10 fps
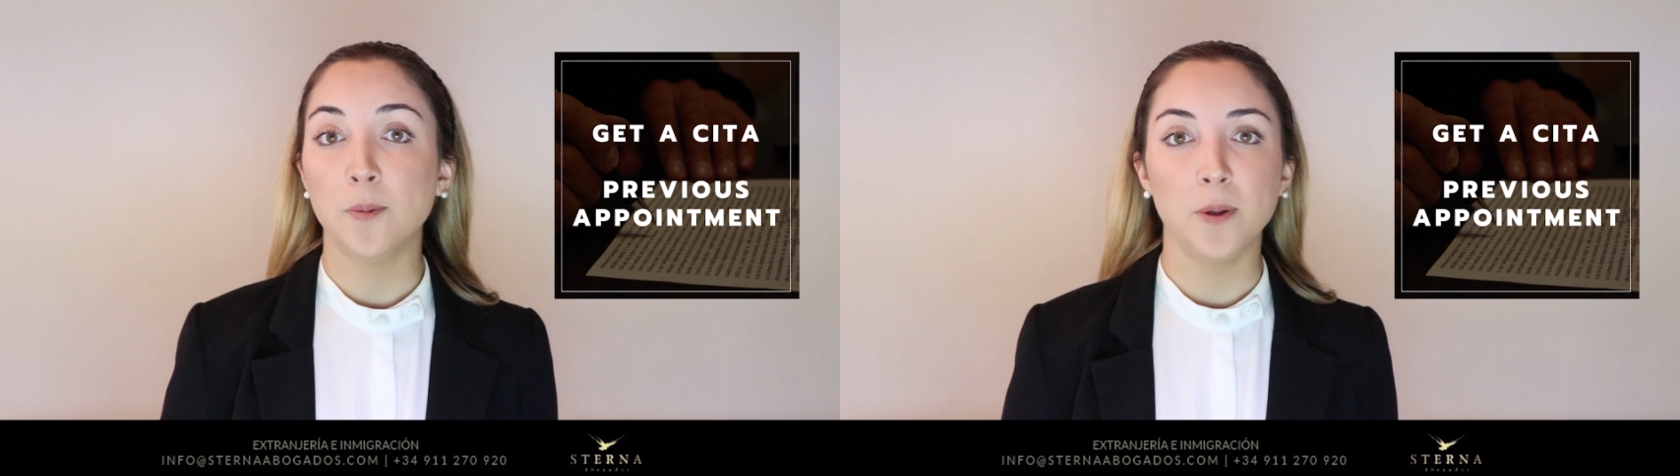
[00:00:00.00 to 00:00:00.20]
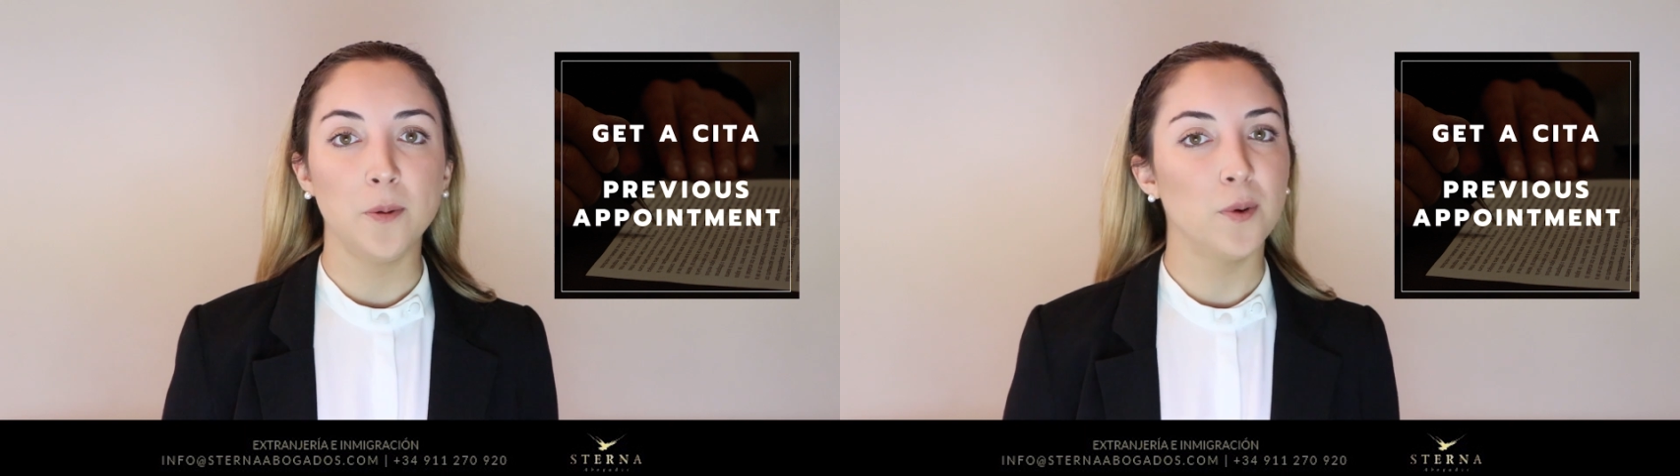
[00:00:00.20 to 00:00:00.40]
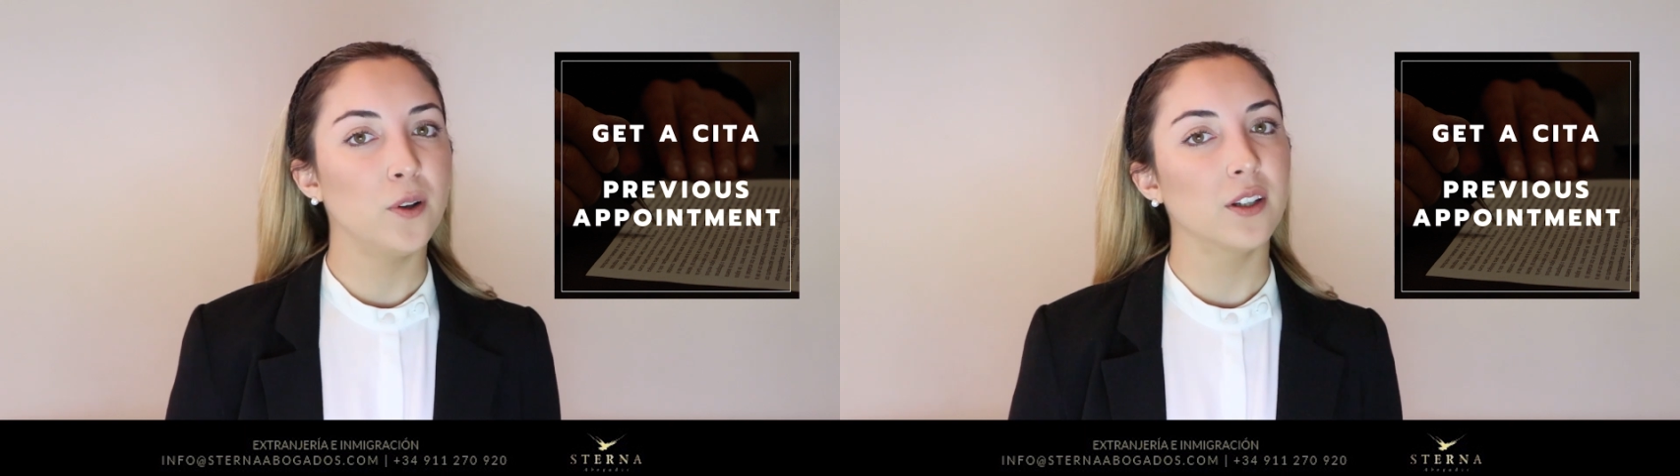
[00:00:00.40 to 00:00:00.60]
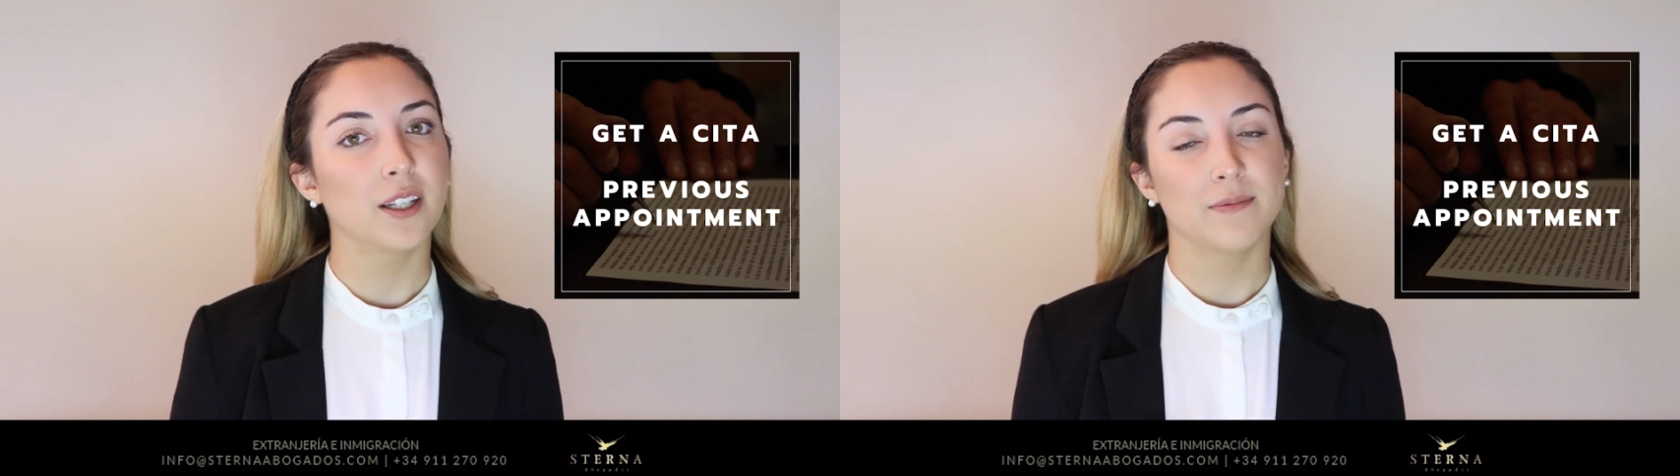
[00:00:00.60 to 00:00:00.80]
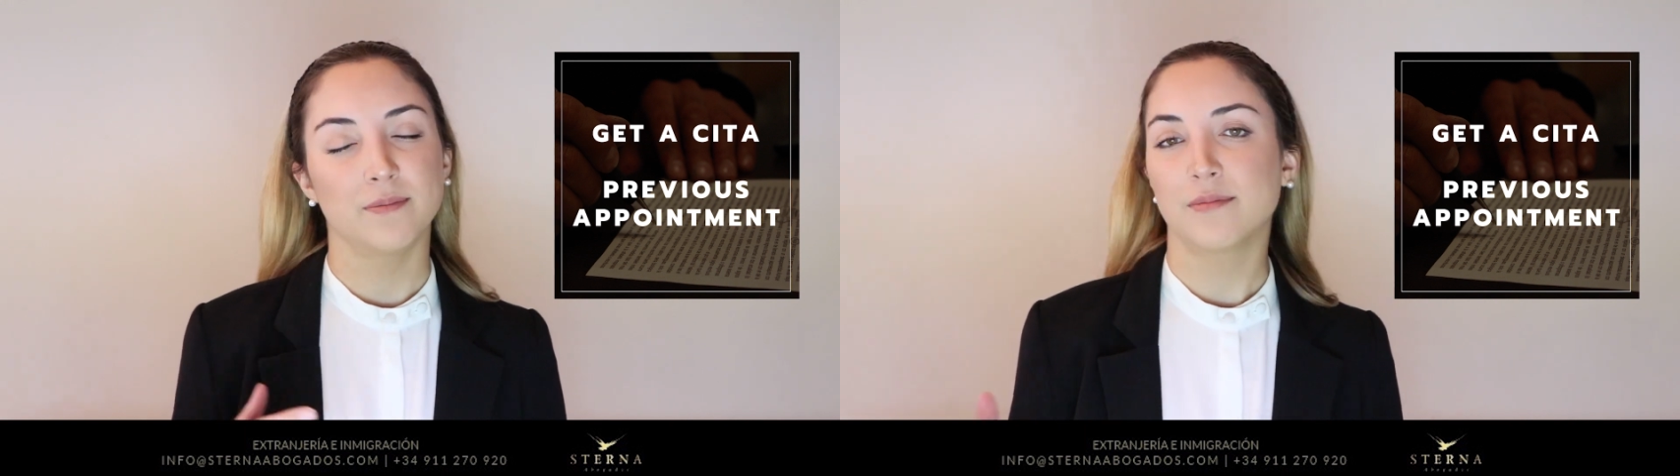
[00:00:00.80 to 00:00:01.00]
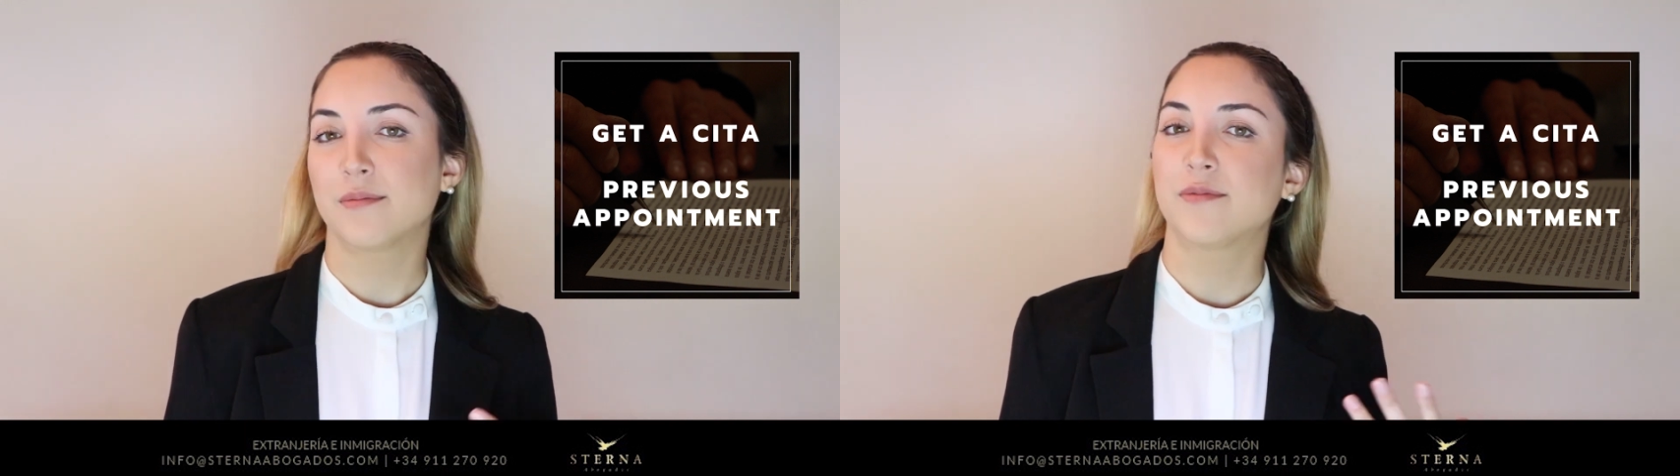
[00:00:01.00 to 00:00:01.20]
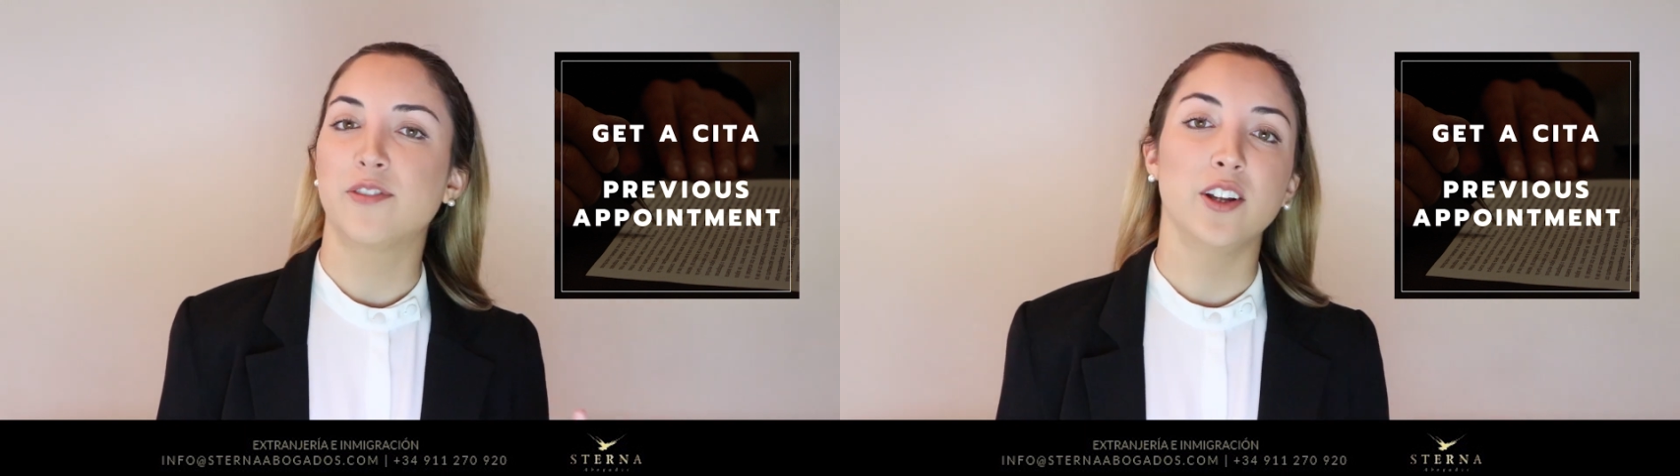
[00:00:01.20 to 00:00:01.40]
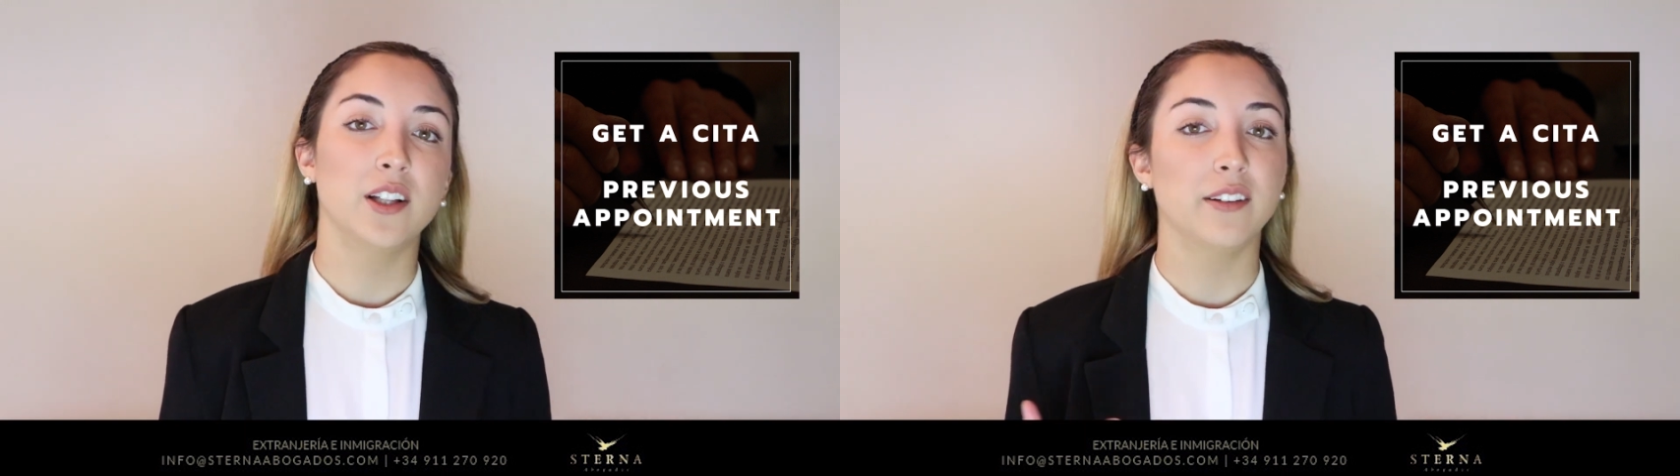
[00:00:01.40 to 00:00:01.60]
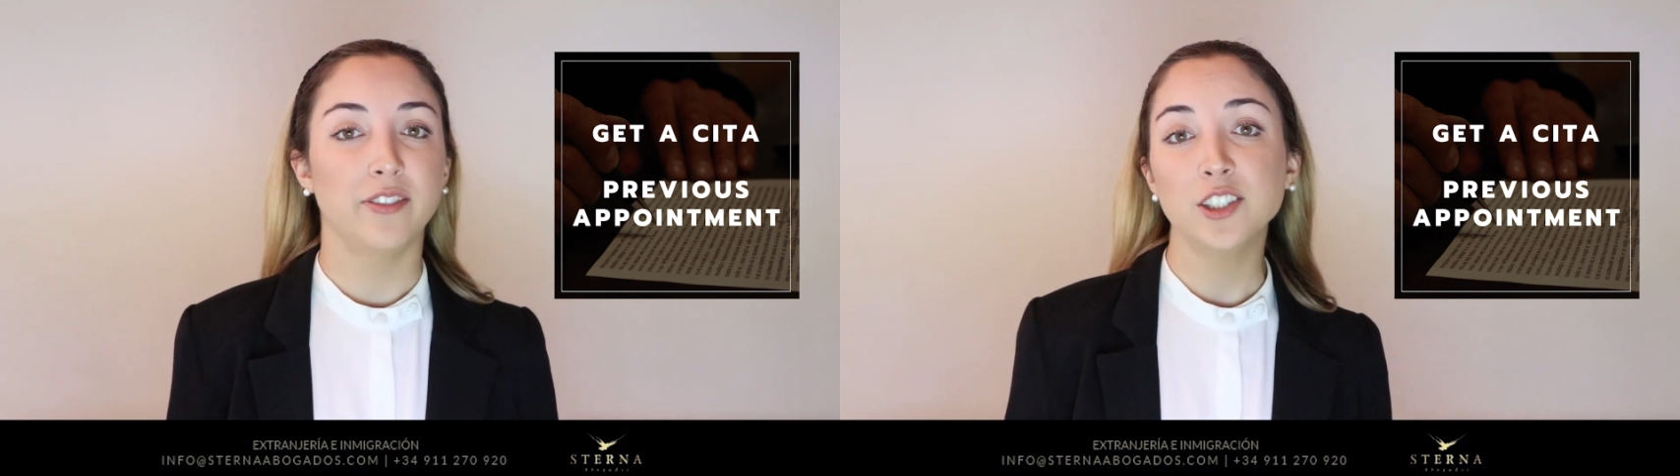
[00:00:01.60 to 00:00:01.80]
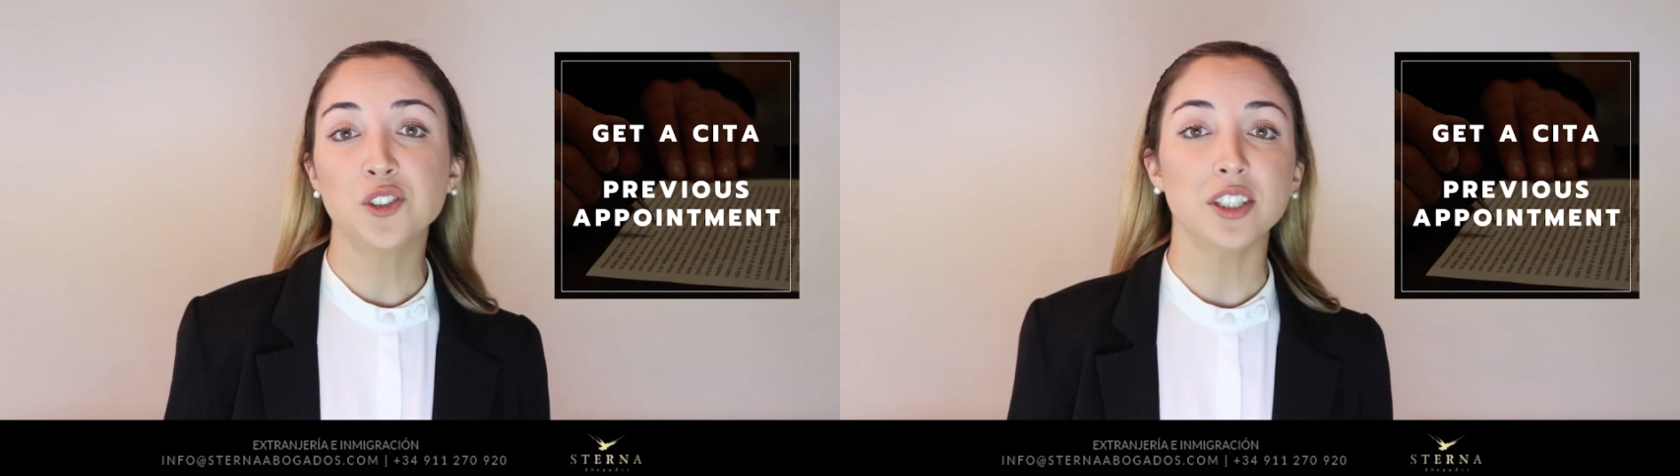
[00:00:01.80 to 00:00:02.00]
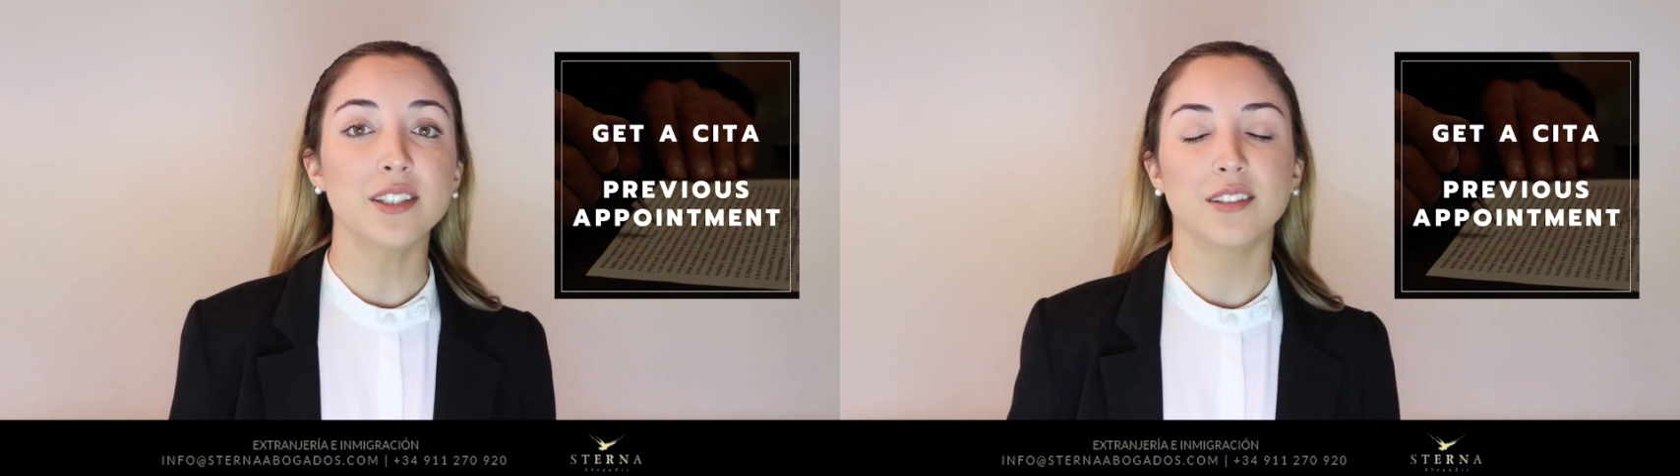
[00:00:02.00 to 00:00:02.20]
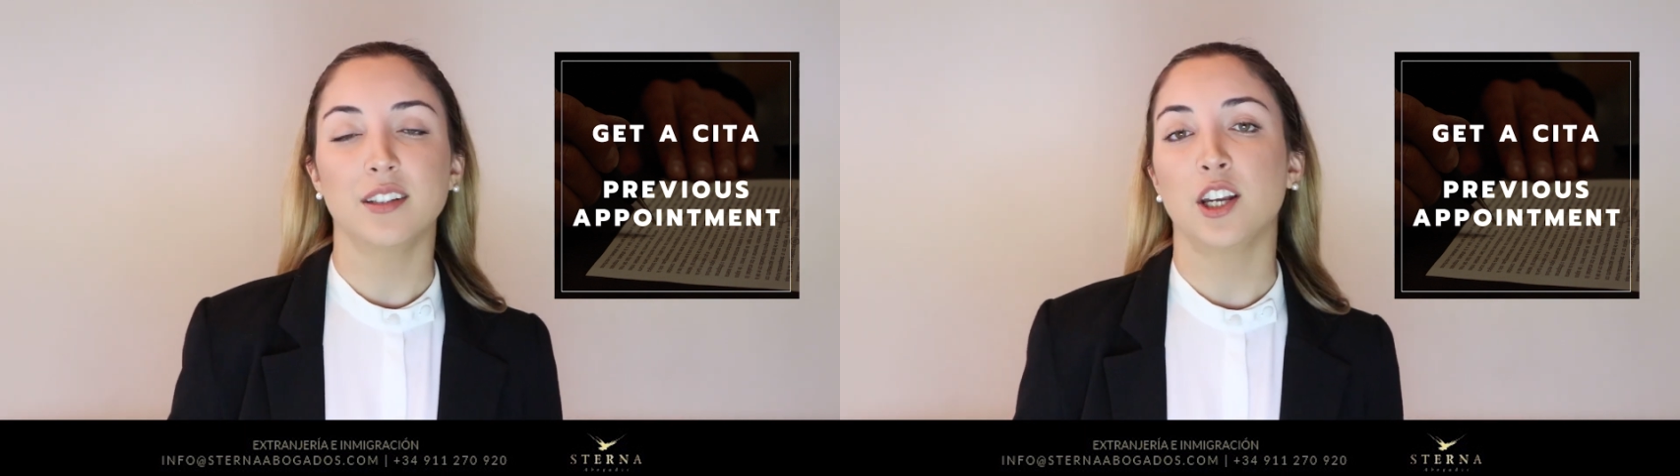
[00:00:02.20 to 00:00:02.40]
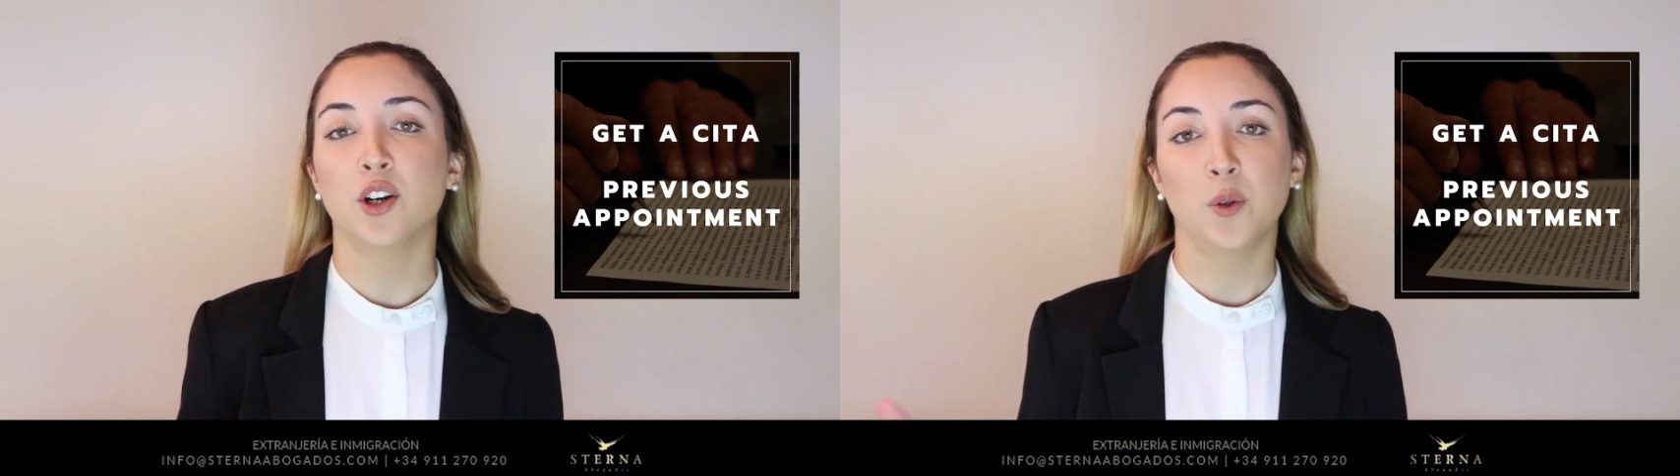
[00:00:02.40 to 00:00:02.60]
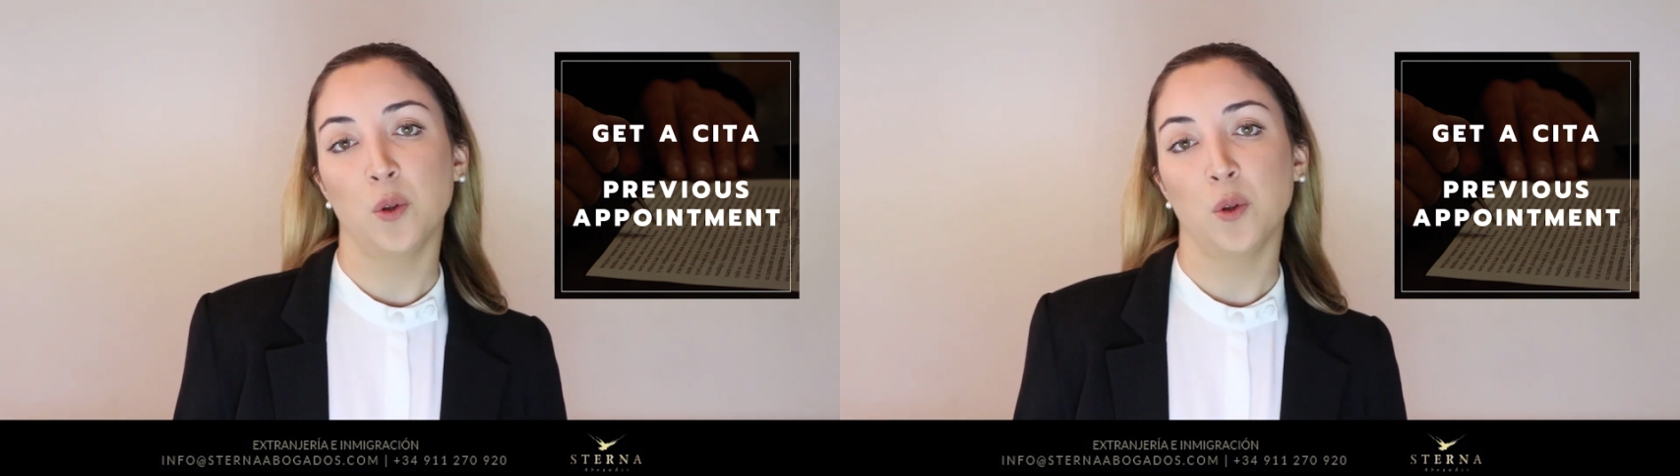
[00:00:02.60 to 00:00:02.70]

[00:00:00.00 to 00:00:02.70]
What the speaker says: of people feel adventurous and they go